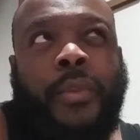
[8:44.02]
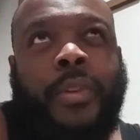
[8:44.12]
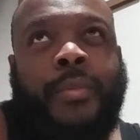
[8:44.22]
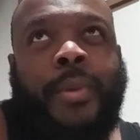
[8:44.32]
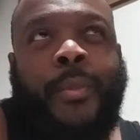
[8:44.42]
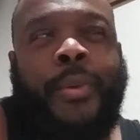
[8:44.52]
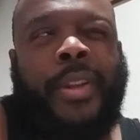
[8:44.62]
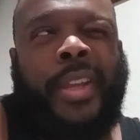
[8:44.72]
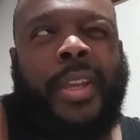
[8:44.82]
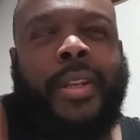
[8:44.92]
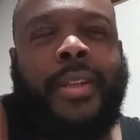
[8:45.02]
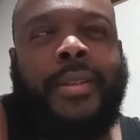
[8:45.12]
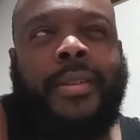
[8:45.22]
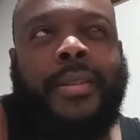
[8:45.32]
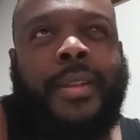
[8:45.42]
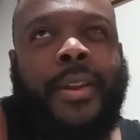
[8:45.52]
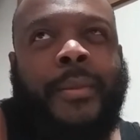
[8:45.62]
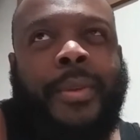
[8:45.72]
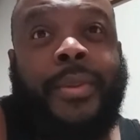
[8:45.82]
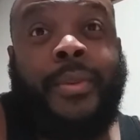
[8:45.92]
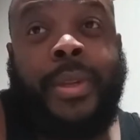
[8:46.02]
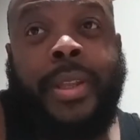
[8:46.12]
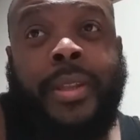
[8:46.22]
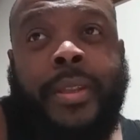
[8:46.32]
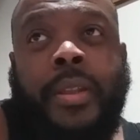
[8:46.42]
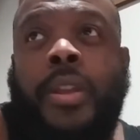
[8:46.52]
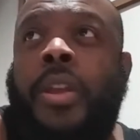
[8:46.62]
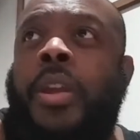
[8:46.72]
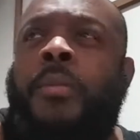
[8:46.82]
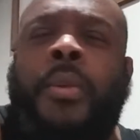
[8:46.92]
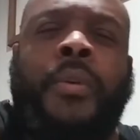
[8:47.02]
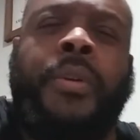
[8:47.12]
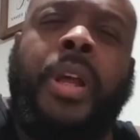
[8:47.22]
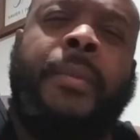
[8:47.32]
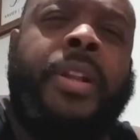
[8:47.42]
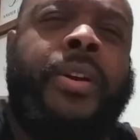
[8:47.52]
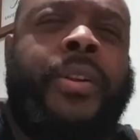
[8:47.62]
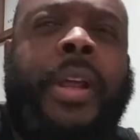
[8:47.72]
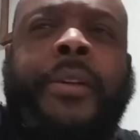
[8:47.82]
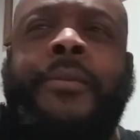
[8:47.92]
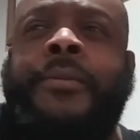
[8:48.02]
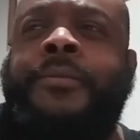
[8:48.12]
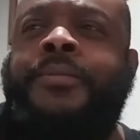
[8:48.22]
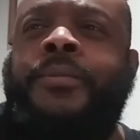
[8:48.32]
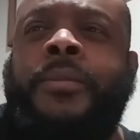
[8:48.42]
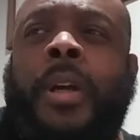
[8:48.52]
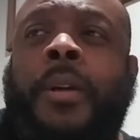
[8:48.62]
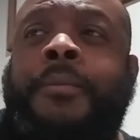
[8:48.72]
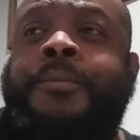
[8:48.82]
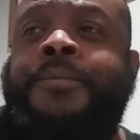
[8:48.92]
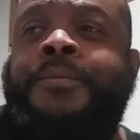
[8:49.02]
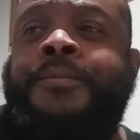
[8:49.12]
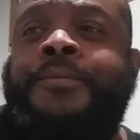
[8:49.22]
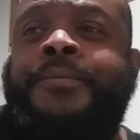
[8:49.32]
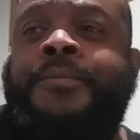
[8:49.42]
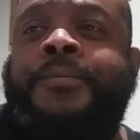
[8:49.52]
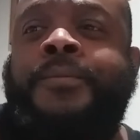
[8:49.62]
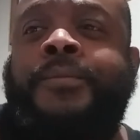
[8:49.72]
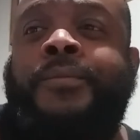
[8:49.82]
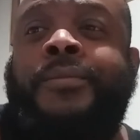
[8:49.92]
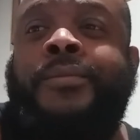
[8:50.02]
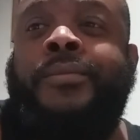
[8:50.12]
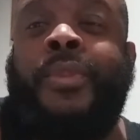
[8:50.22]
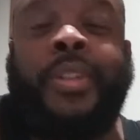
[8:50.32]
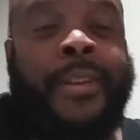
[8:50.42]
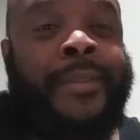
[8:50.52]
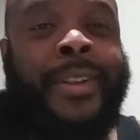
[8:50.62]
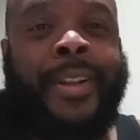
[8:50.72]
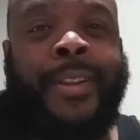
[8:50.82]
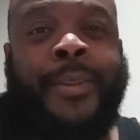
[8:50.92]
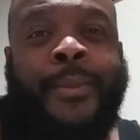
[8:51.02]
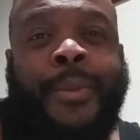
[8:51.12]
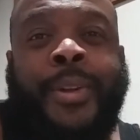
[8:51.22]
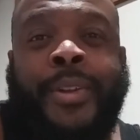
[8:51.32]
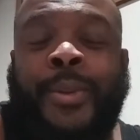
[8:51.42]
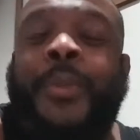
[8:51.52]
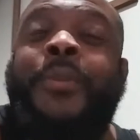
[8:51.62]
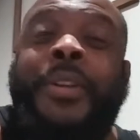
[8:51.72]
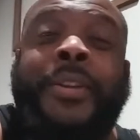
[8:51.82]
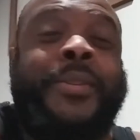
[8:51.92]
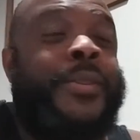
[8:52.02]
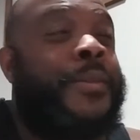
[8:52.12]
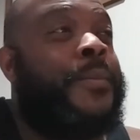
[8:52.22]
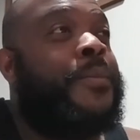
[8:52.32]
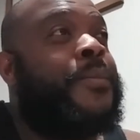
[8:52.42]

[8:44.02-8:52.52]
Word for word: Which probably gonna get this that a bit today. But we're not gonna go live. Um but definitely we're gonna do videos.